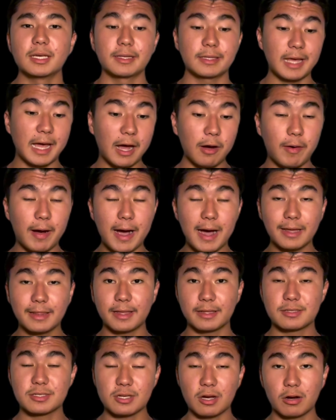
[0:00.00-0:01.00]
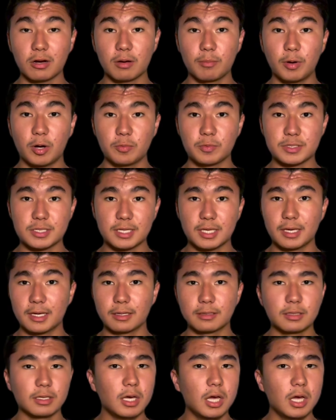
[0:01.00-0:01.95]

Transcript: how high that soccer ball was kicked,